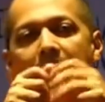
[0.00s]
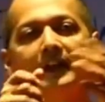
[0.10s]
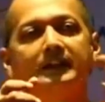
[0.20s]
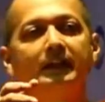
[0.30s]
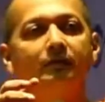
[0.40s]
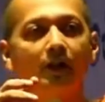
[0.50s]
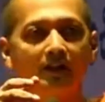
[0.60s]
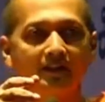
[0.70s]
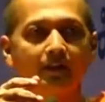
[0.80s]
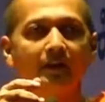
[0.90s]

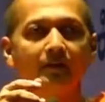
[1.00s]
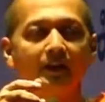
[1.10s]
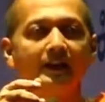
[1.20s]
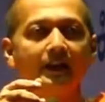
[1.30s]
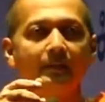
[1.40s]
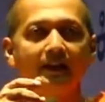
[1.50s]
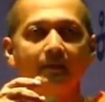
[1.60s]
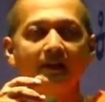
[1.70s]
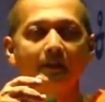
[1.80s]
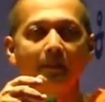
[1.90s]
1947, when India
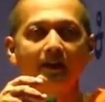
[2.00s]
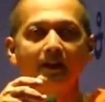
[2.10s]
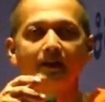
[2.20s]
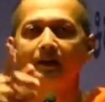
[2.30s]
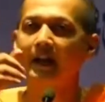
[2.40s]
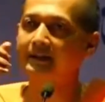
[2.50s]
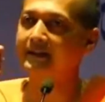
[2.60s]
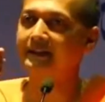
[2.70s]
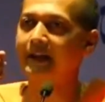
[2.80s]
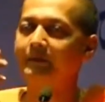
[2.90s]
became independent, at
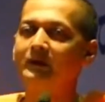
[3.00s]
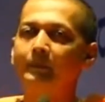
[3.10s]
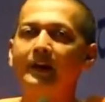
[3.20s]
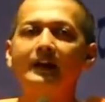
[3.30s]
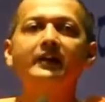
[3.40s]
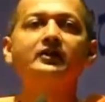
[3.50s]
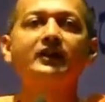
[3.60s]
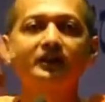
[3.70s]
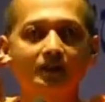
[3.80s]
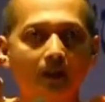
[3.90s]
that time Japan had
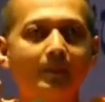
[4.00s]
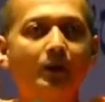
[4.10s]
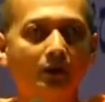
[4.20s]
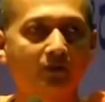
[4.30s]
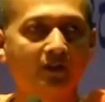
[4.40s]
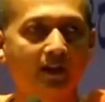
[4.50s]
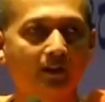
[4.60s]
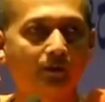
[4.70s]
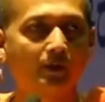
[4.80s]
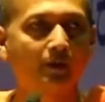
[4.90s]
just come out of the
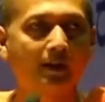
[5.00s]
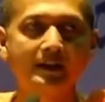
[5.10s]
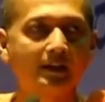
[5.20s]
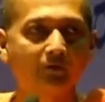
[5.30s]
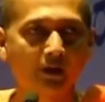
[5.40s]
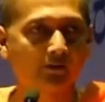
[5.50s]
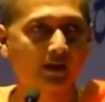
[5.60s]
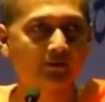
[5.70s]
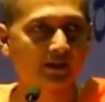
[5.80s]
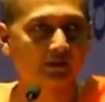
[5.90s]
Second World War.
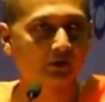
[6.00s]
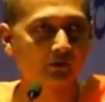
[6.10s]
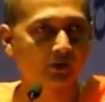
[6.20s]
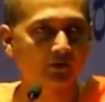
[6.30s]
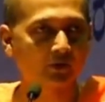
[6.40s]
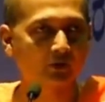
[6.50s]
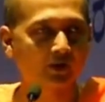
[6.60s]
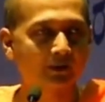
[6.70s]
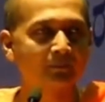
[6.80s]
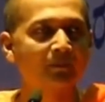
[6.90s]
1945, Second World War was
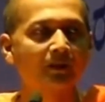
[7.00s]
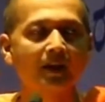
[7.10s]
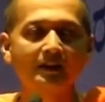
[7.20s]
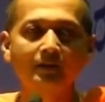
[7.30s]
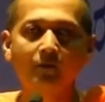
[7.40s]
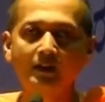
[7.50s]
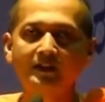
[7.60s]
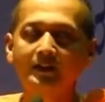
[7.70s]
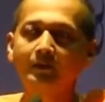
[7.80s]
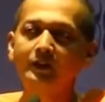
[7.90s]
over.
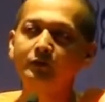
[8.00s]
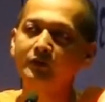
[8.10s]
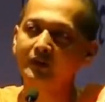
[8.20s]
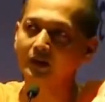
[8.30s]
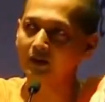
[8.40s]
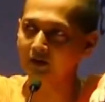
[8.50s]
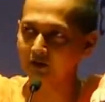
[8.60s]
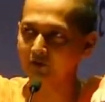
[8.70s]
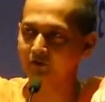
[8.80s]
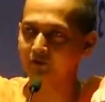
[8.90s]
1947, if you see
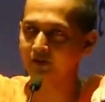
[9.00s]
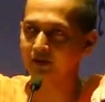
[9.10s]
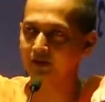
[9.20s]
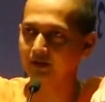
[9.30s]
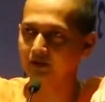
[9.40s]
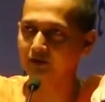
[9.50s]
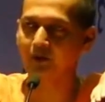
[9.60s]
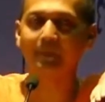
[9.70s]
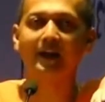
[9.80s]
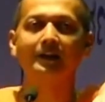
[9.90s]
condition of
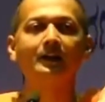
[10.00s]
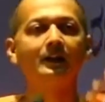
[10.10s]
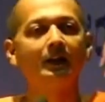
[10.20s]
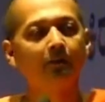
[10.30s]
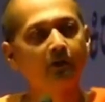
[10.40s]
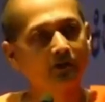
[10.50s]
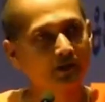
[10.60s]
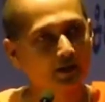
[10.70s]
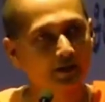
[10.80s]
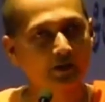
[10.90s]
Japan, if you
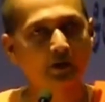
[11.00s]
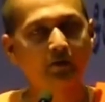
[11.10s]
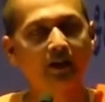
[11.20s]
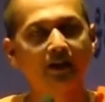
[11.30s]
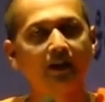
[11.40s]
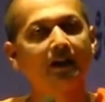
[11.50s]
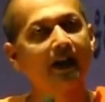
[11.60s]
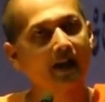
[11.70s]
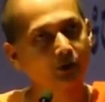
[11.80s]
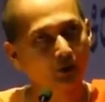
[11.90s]
see condition of India,
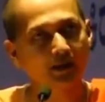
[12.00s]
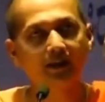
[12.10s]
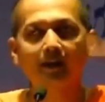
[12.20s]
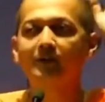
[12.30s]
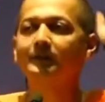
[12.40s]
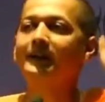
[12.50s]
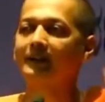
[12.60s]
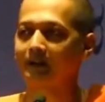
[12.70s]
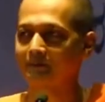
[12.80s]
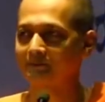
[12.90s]
actually India was
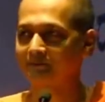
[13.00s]
better.